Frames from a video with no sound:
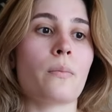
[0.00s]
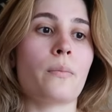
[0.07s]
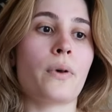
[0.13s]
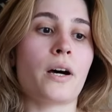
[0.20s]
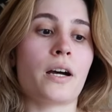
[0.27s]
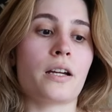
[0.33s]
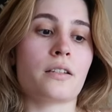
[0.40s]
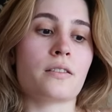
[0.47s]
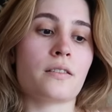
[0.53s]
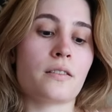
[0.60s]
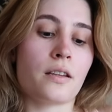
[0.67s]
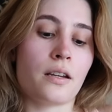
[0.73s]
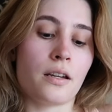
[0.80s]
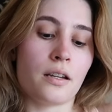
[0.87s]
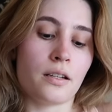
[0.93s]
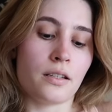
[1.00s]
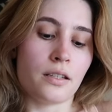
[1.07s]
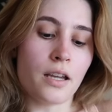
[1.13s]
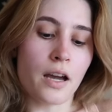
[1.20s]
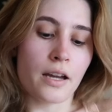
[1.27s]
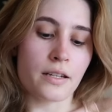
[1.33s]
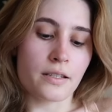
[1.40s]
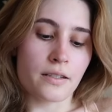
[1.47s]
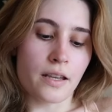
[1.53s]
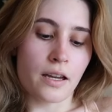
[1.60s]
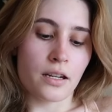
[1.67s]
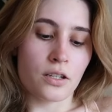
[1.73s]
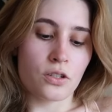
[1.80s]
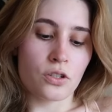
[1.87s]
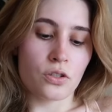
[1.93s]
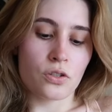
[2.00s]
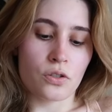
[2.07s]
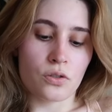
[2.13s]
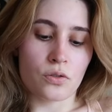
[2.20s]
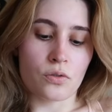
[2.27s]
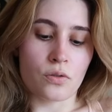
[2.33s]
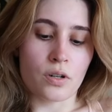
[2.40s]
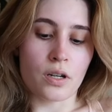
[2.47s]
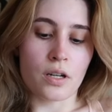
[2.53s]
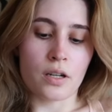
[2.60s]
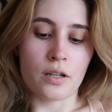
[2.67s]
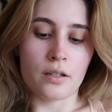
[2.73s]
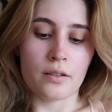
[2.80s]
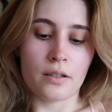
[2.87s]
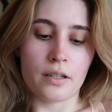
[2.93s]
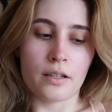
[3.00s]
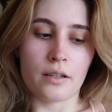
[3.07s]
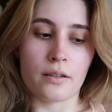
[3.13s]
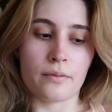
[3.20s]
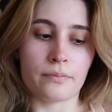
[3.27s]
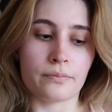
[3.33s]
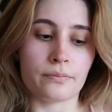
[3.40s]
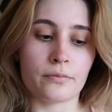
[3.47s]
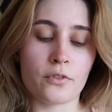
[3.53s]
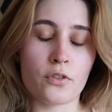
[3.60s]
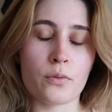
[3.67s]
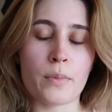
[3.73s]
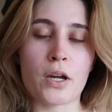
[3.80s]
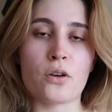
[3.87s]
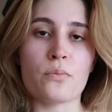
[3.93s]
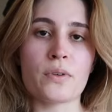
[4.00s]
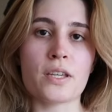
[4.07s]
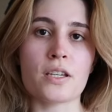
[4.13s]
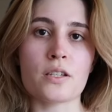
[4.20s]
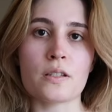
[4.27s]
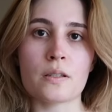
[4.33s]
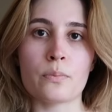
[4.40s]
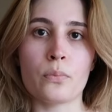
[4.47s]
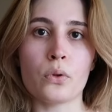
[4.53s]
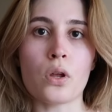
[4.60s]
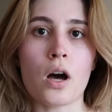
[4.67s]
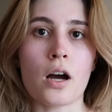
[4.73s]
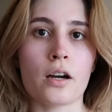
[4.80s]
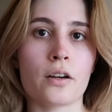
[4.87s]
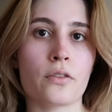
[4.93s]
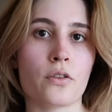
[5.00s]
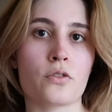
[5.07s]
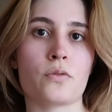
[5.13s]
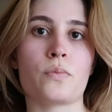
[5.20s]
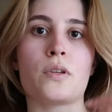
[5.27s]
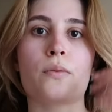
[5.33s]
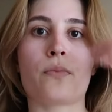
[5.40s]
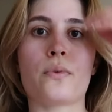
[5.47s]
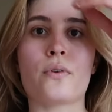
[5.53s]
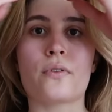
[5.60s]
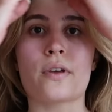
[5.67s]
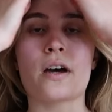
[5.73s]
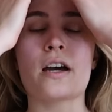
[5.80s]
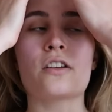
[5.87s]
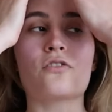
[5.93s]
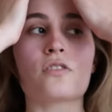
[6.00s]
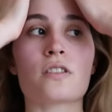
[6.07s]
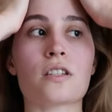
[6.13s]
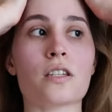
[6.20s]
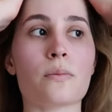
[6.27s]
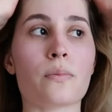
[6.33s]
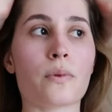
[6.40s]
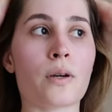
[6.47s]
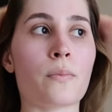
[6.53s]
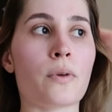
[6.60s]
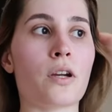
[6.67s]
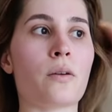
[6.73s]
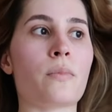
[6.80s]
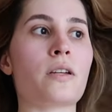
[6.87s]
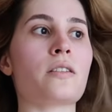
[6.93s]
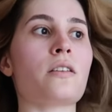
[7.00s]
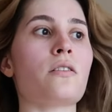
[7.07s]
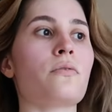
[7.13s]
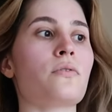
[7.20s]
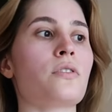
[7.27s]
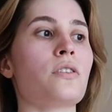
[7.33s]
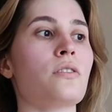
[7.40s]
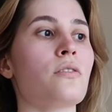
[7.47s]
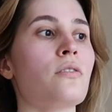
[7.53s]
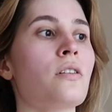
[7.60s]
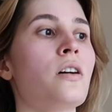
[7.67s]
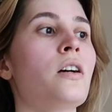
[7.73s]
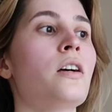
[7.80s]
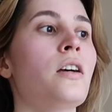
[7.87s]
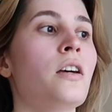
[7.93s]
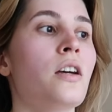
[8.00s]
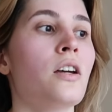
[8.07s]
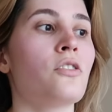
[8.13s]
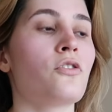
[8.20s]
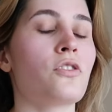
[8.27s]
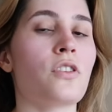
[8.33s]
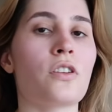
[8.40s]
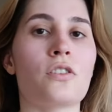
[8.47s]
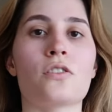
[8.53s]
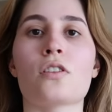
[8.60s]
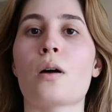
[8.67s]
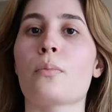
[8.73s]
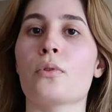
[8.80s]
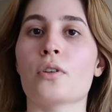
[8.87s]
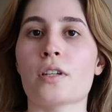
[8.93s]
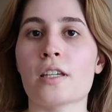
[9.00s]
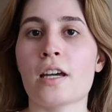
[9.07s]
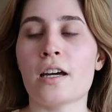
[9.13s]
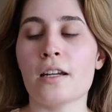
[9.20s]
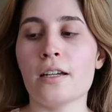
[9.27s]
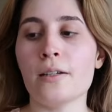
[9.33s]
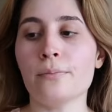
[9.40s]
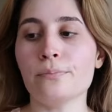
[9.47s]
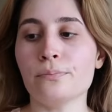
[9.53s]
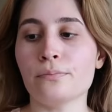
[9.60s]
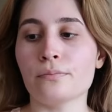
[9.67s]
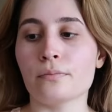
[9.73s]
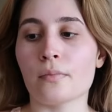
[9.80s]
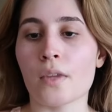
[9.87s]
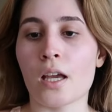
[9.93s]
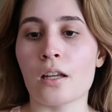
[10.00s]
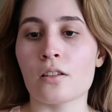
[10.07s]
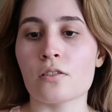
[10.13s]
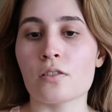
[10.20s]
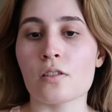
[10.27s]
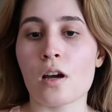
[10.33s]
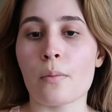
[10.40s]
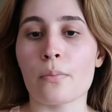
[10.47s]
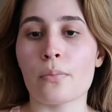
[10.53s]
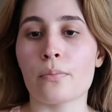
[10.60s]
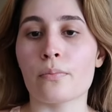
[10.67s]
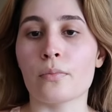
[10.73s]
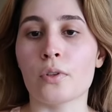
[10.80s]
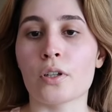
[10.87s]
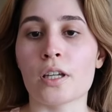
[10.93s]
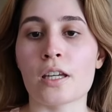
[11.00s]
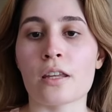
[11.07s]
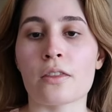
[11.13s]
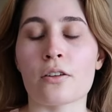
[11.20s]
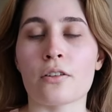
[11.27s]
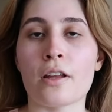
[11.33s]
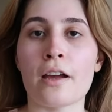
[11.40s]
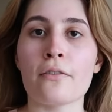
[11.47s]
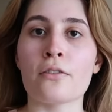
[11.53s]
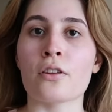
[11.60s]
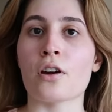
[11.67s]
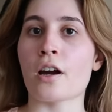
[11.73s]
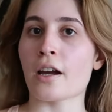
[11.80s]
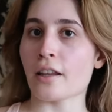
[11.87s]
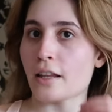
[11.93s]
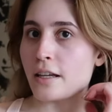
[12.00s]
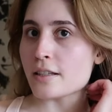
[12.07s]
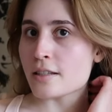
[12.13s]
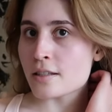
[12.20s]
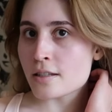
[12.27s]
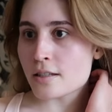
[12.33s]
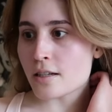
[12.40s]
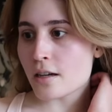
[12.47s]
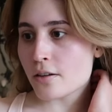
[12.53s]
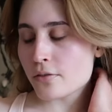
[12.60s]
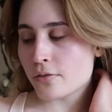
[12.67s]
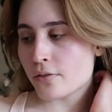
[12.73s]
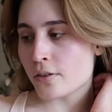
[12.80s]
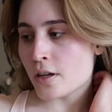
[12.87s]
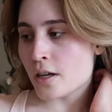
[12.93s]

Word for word: But yeah, I decided to, for my own peace, block those people that I just keep comparing myself to. Just so I stop looking at it and stop looking at their life and their highlights and stuff.